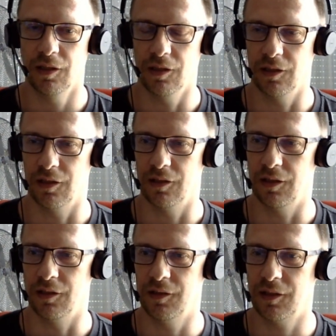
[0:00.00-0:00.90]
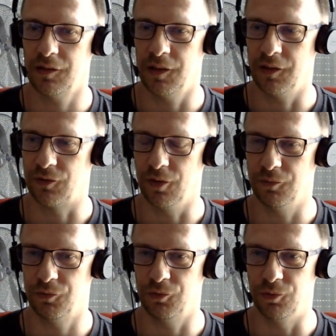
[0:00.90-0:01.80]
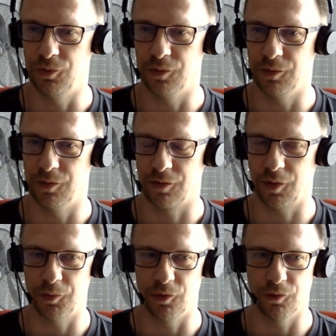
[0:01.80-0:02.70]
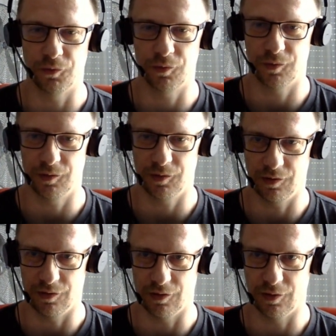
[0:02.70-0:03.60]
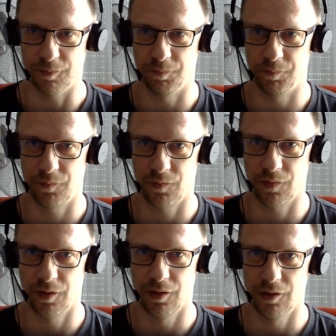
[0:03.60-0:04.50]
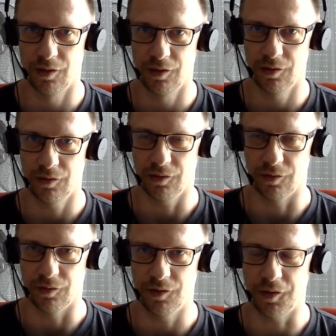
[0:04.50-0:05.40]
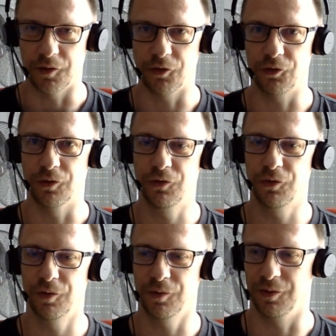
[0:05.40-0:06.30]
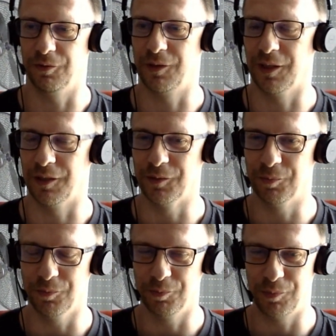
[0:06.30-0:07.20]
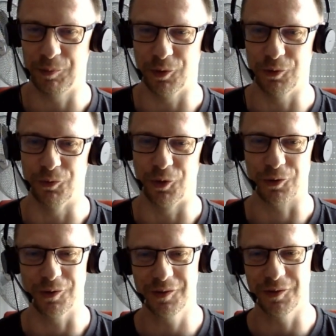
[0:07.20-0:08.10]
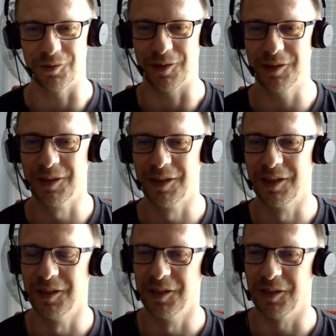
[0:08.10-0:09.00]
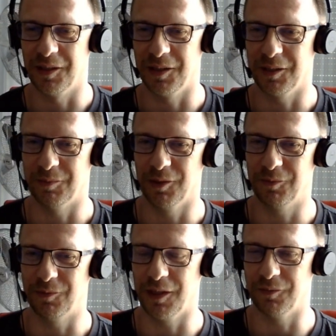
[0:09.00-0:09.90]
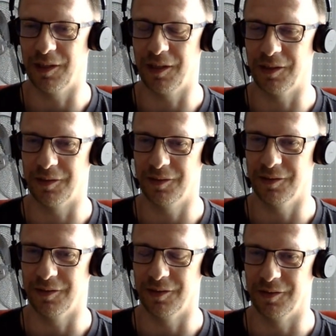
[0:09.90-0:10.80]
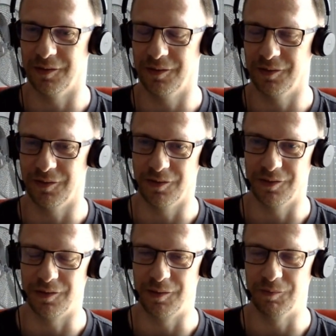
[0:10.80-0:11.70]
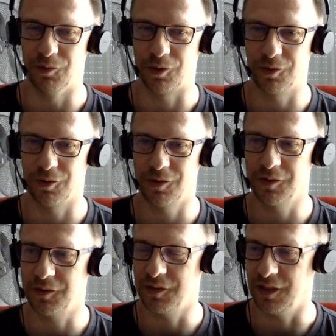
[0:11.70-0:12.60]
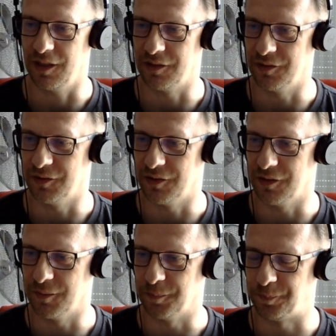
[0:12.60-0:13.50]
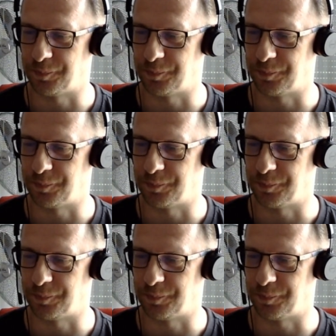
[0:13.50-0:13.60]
and that has gone through a couple of iterations regarding people who work on it already, but we have now a team working on it, and the